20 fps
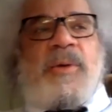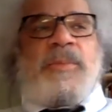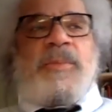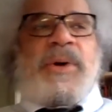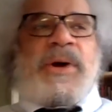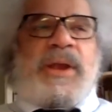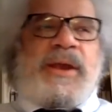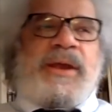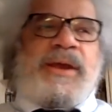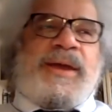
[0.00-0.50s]

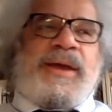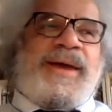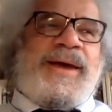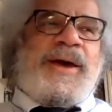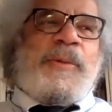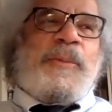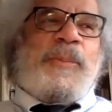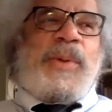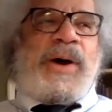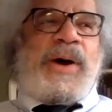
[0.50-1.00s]

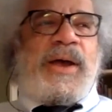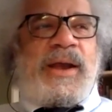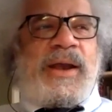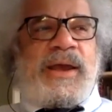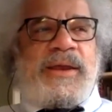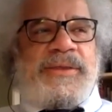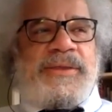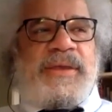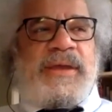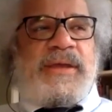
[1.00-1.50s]
But
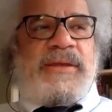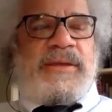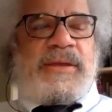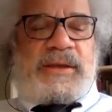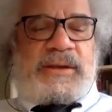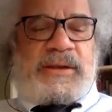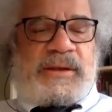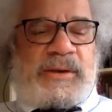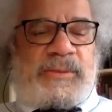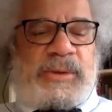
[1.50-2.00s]
I think
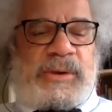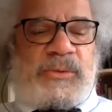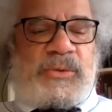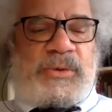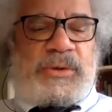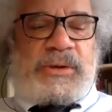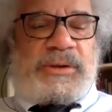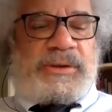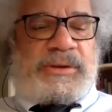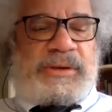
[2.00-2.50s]
that,
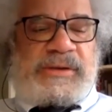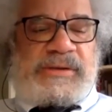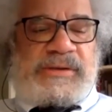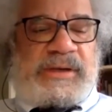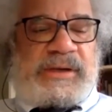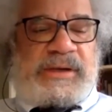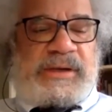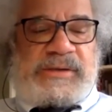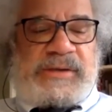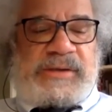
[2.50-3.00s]
one of the things
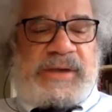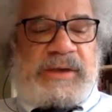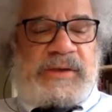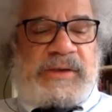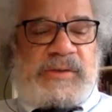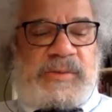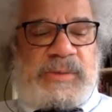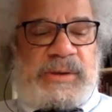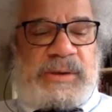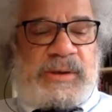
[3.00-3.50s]
that
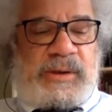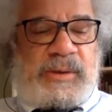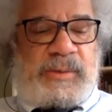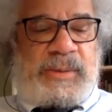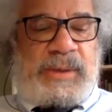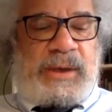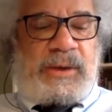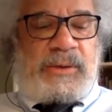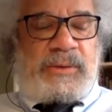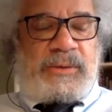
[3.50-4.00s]
excites me
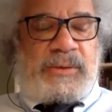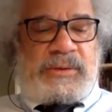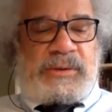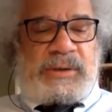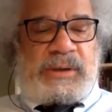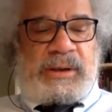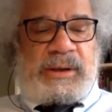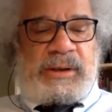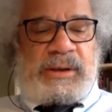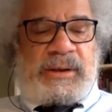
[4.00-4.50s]
about
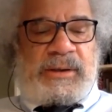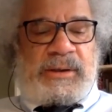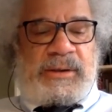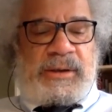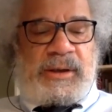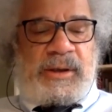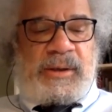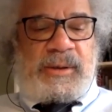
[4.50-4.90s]
a